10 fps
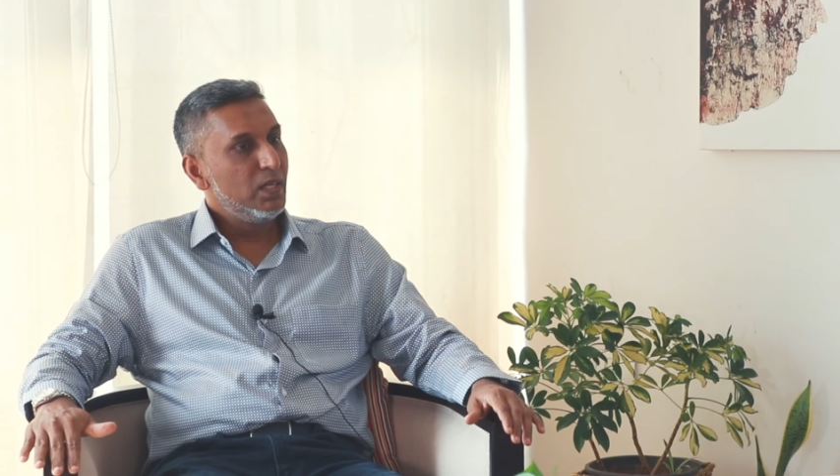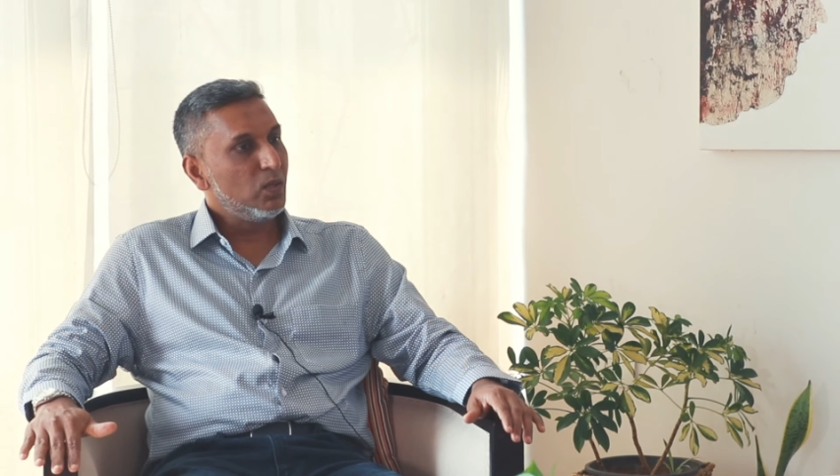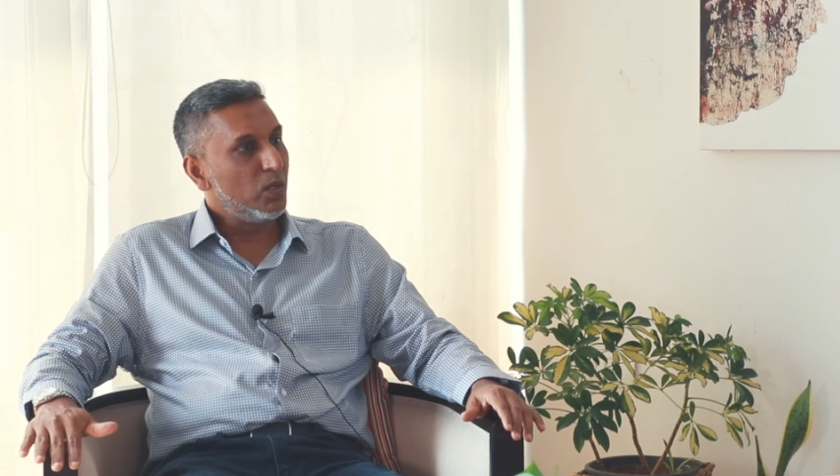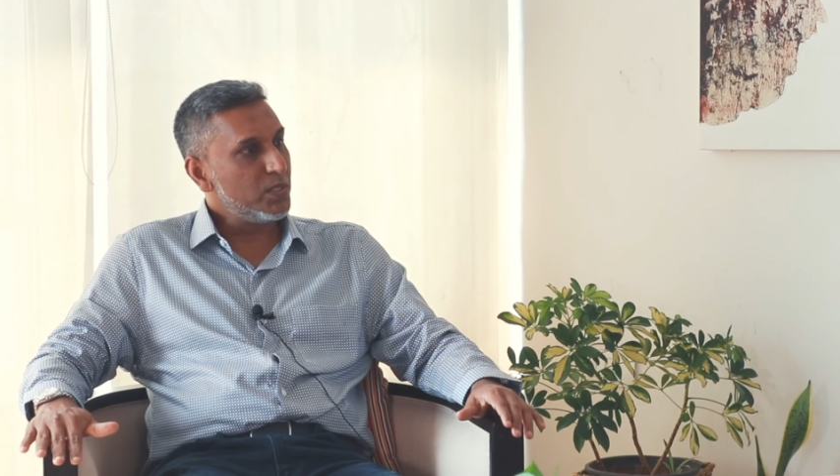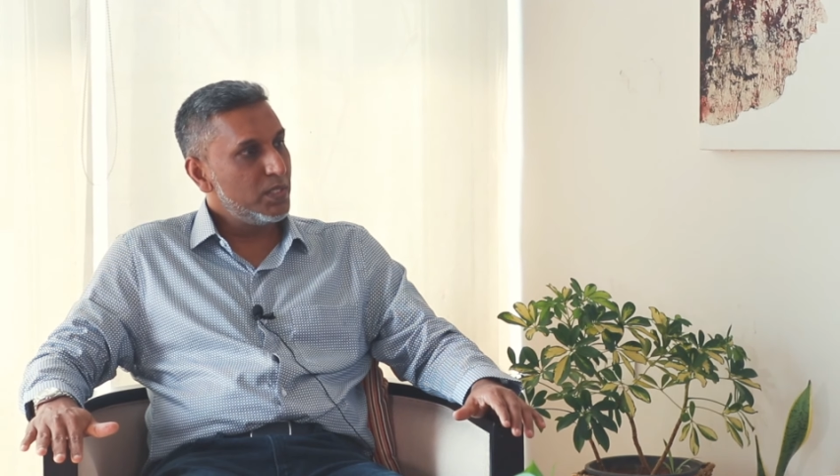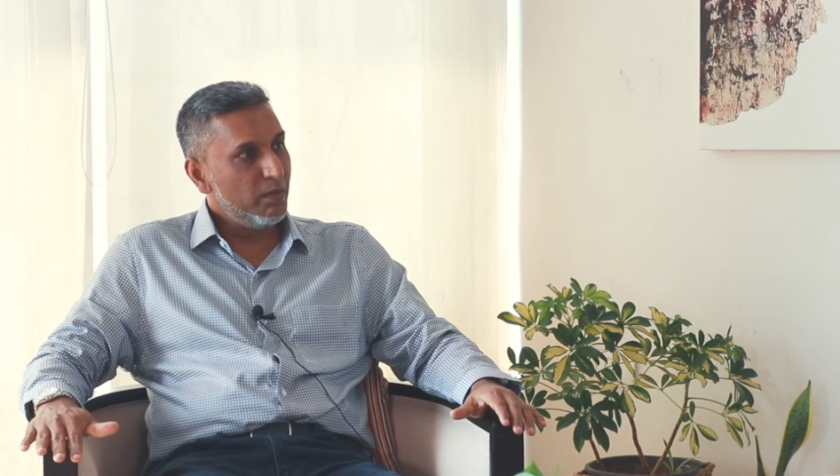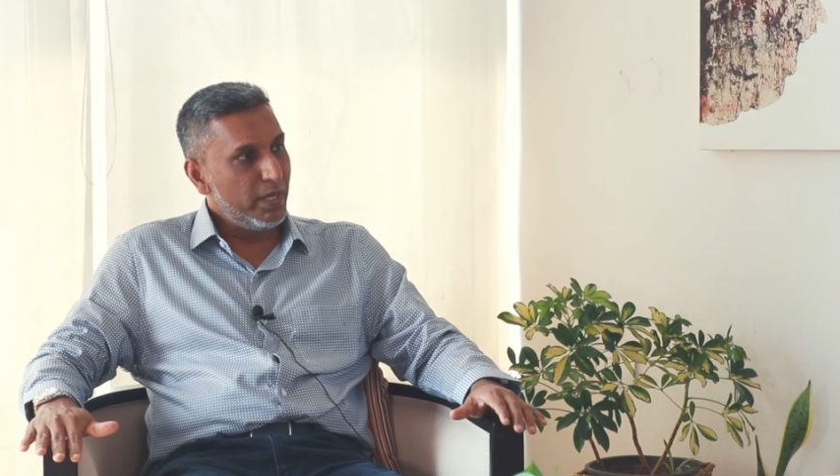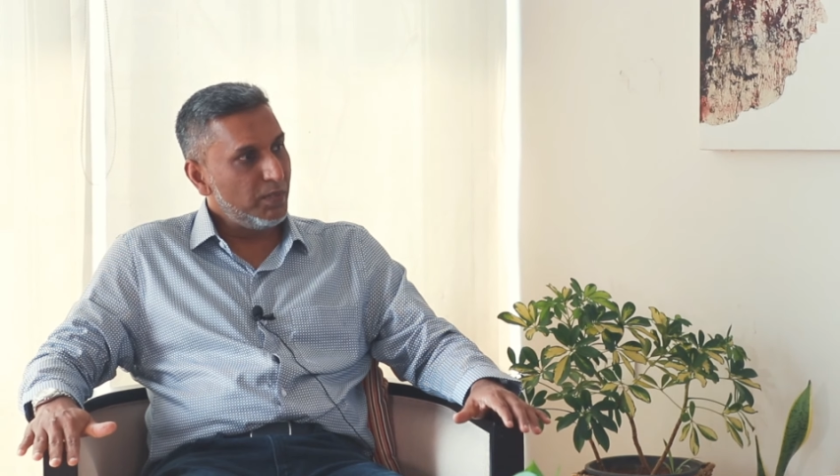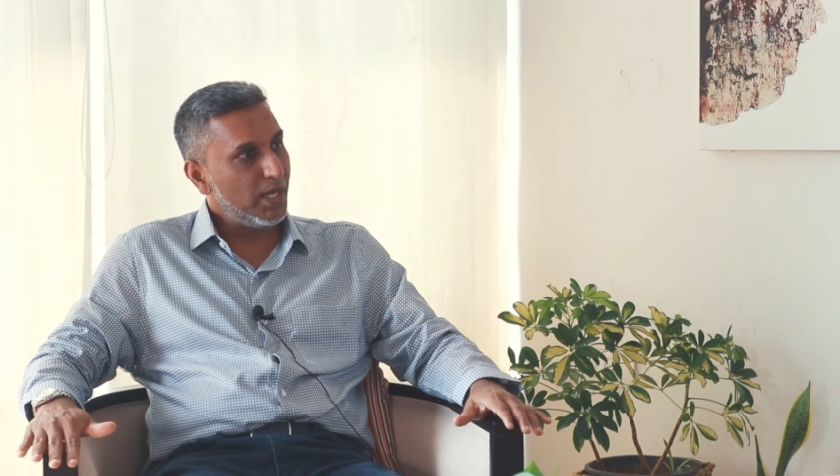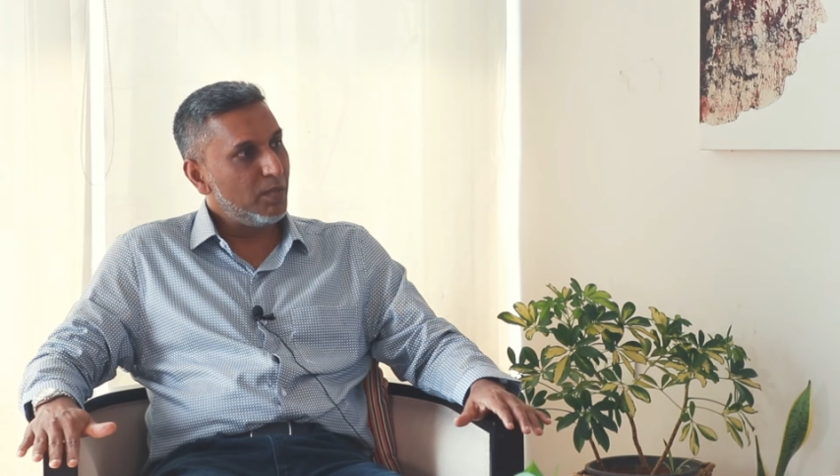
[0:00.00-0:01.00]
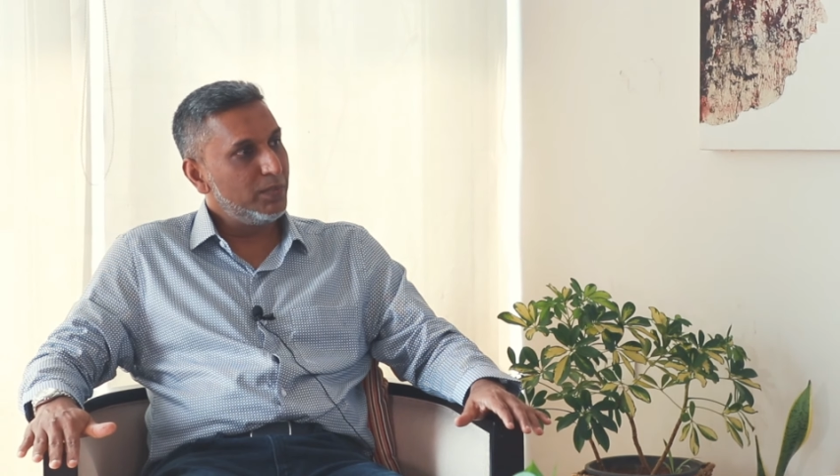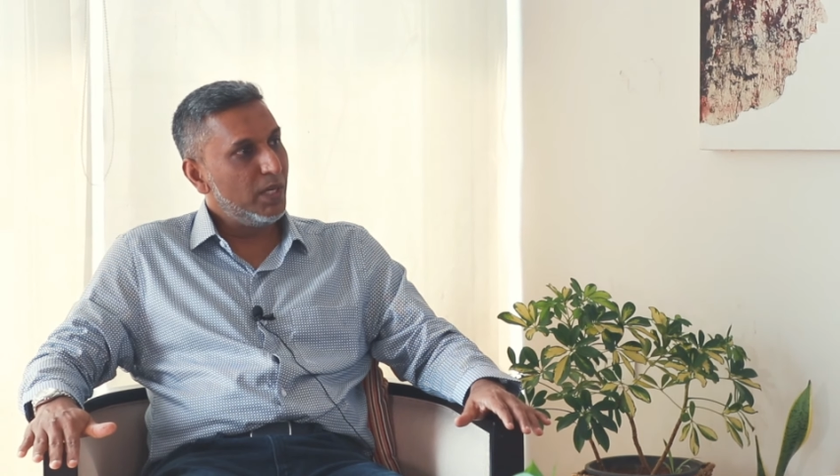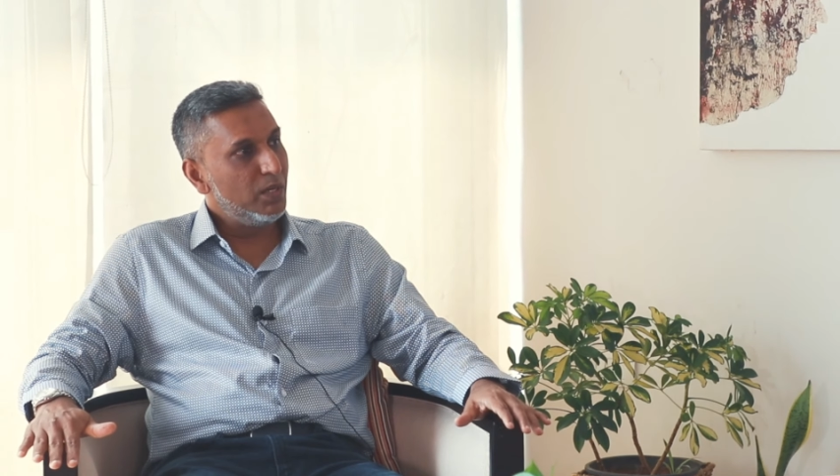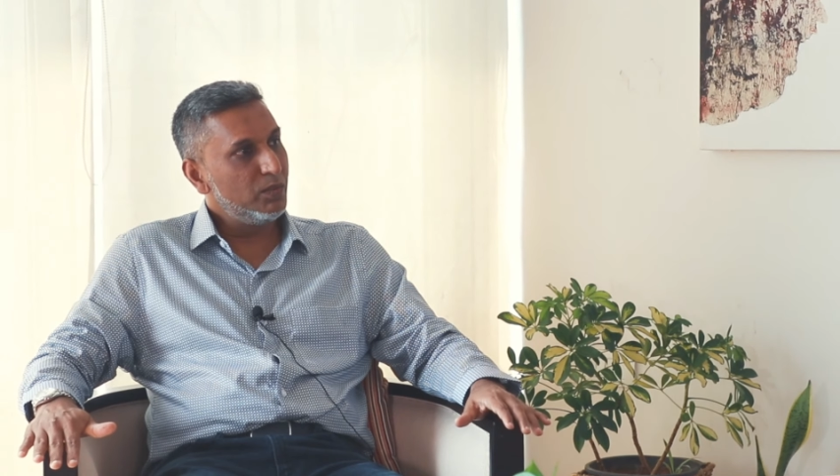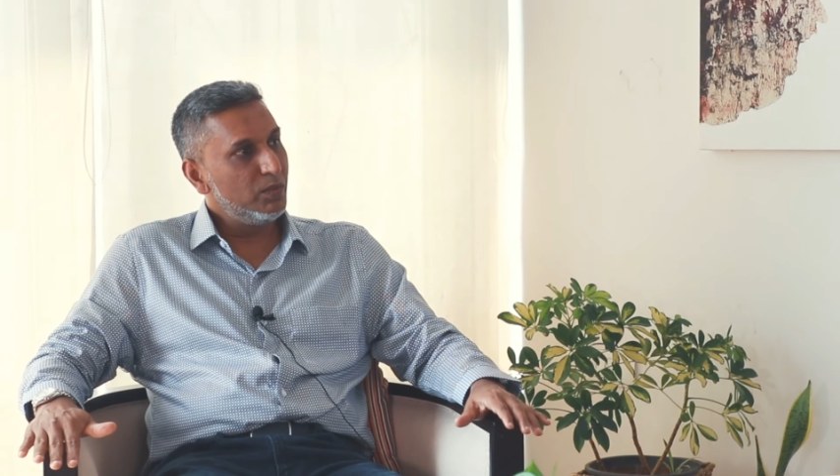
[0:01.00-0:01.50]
cost will never come down.